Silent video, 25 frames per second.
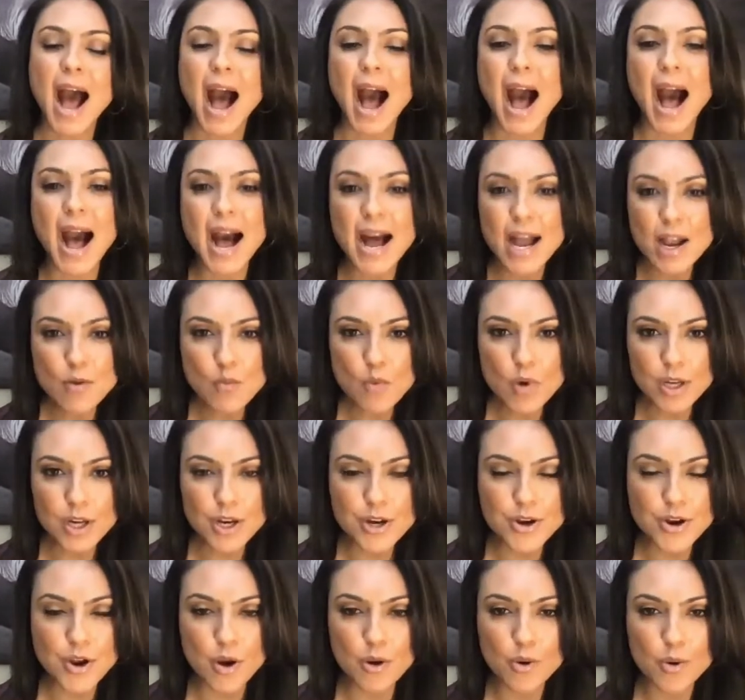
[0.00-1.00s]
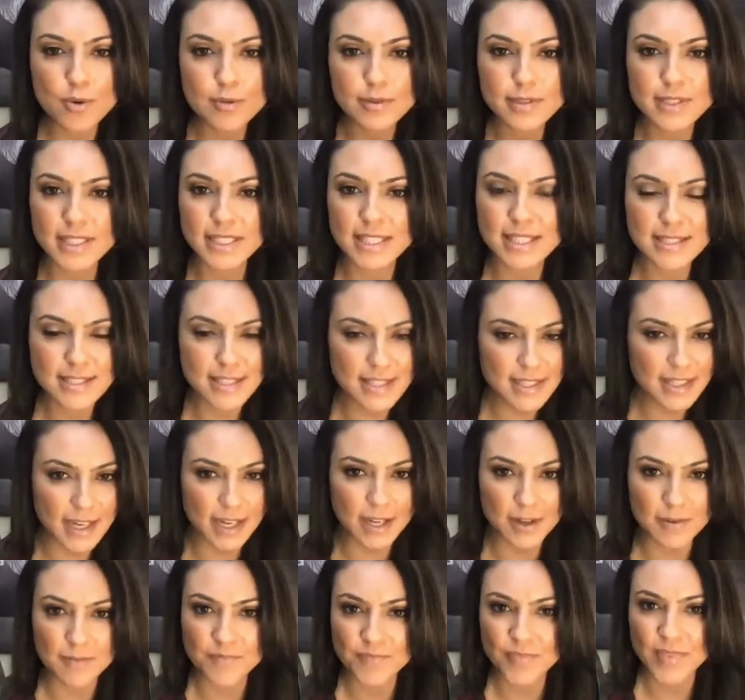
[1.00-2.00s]
I want to know who's
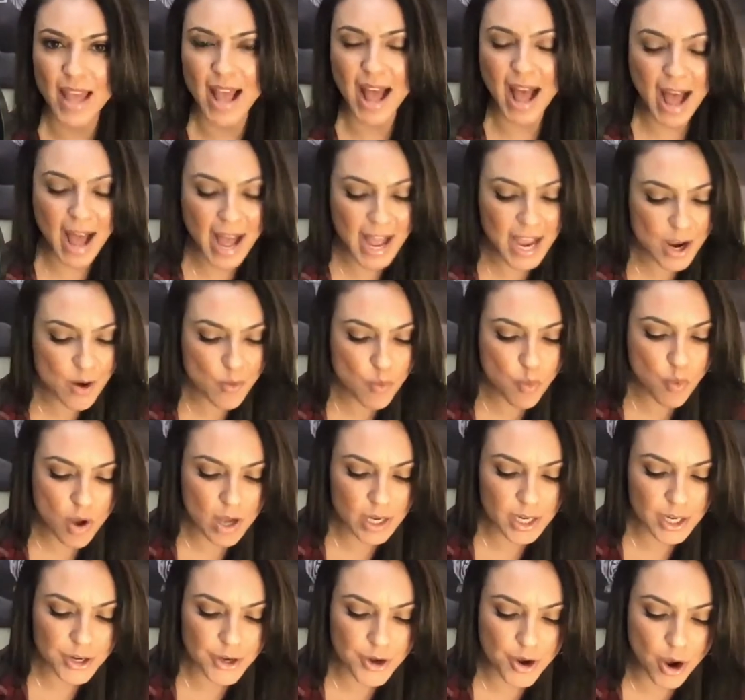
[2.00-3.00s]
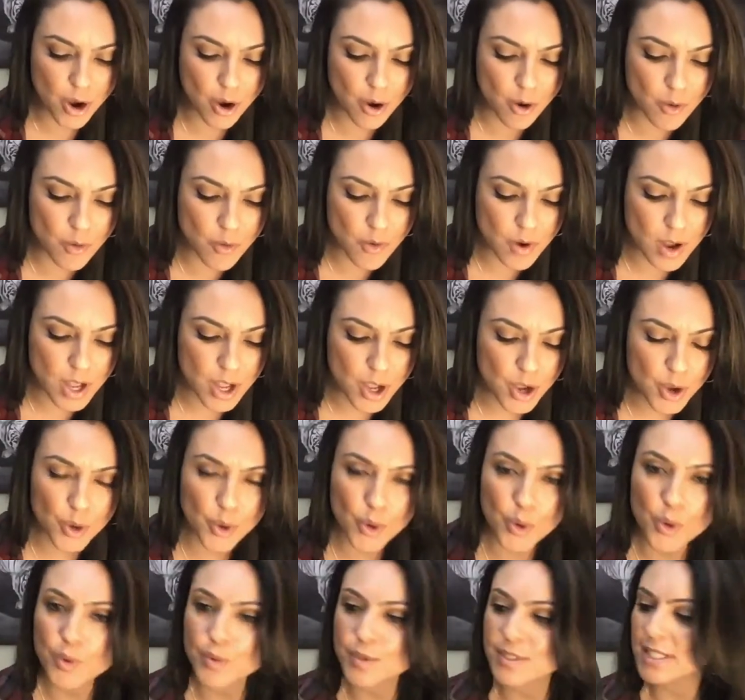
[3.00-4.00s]
listening. I want to know
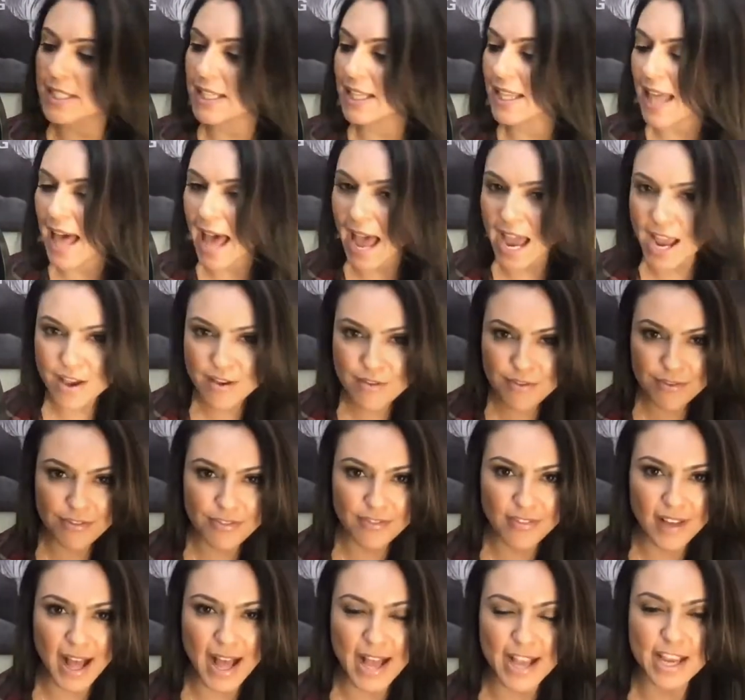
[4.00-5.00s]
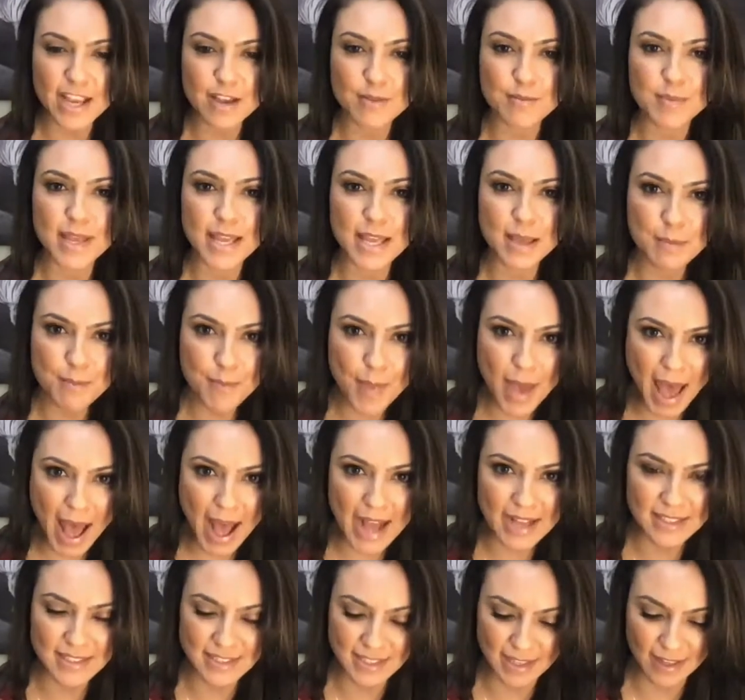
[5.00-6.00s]
whose life I am
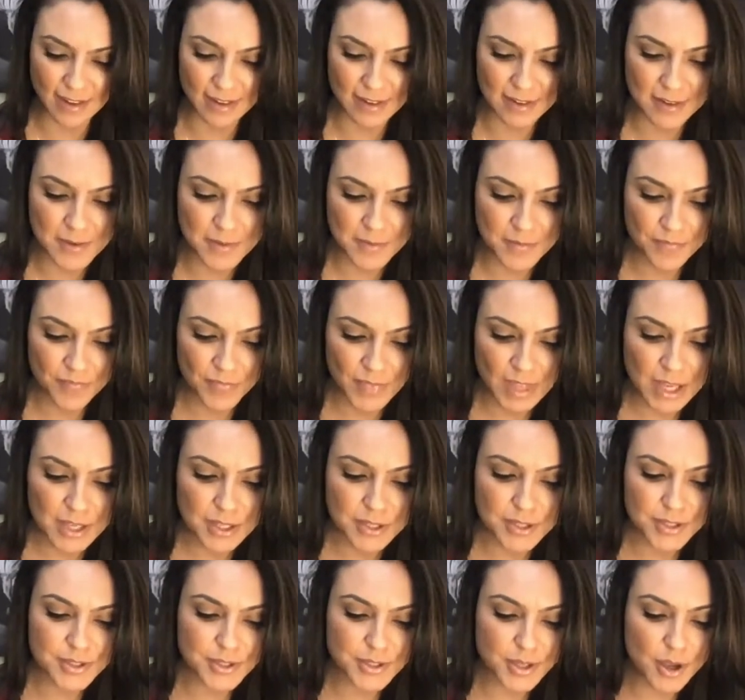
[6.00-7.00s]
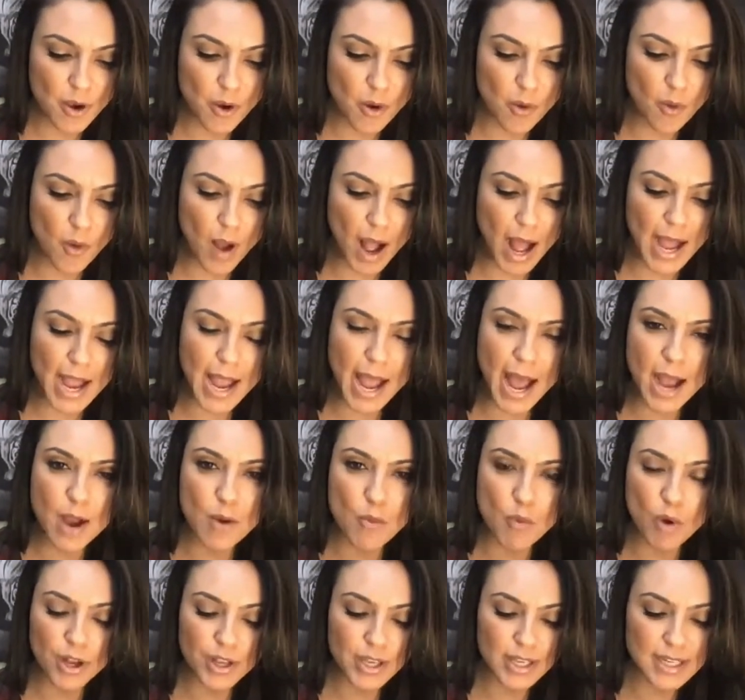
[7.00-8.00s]
impacting. So, I
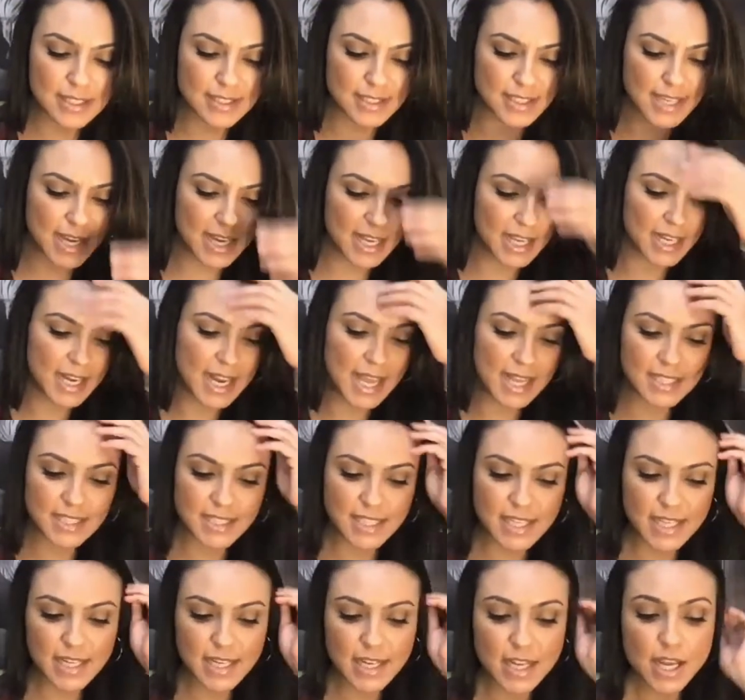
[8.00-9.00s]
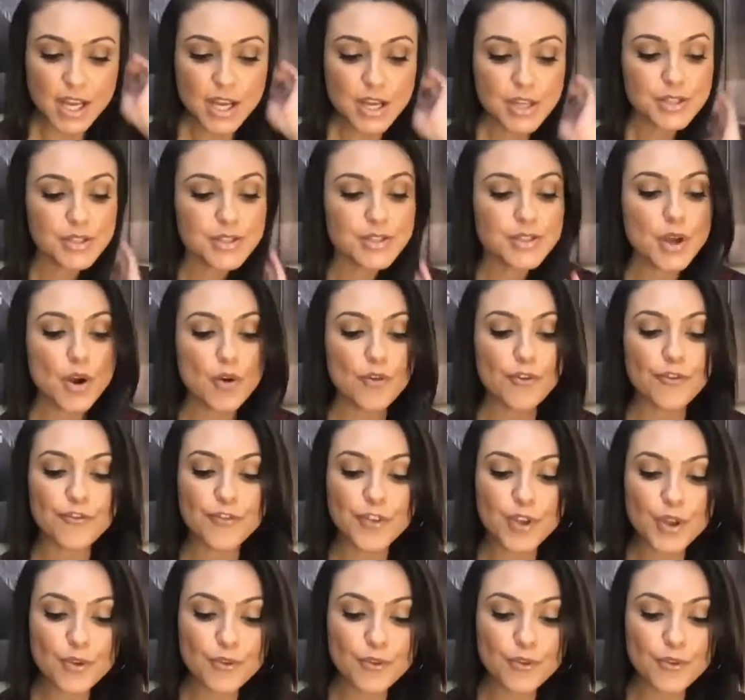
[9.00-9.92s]
want you to stay connected. So, feel